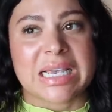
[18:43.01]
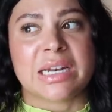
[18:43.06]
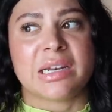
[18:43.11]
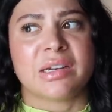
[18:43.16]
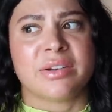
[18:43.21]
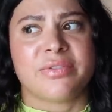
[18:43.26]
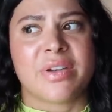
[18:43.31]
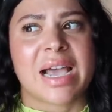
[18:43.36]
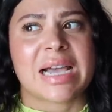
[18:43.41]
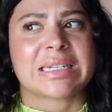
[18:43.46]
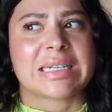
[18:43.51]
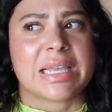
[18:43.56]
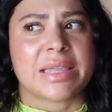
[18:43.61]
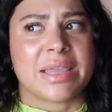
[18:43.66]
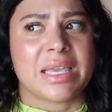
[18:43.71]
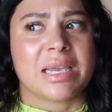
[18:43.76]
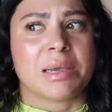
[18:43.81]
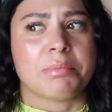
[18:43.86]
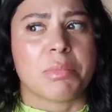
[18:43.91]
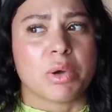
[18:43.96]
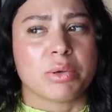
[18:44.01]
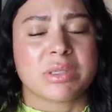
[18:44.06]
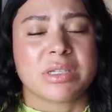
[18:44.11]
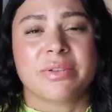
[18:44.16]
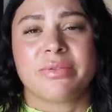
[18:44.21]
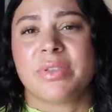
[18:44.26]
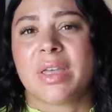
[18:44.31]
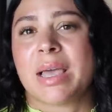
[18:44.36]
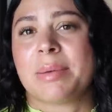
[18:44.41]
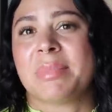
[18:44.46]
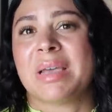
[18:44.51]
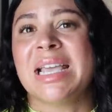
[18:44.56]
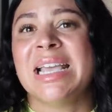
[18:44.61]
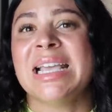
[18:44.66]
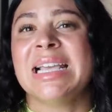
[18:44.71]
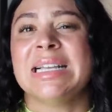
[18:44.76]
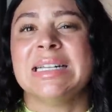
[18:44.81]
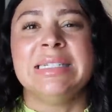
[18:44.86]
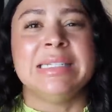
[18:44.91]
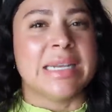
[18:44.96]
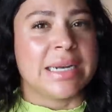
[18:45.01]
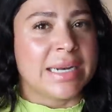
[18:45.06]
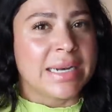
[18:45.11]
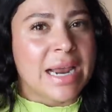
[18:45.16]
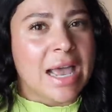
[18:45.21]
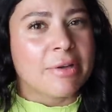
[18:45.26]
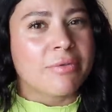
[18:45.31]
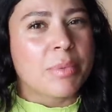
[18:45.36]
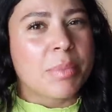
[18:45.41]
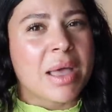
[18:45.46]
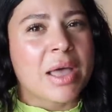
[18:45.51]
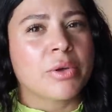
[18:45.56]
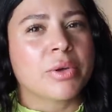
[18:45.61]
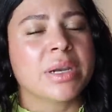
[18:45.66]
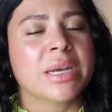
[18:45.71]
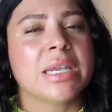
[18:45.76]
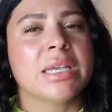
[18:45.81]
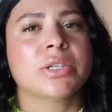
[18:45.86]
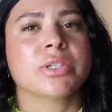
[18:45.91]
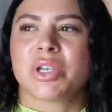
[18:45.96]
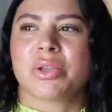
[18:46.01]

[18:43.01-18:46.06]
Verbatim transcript: And in fact, I think most of them didn't have a balcony.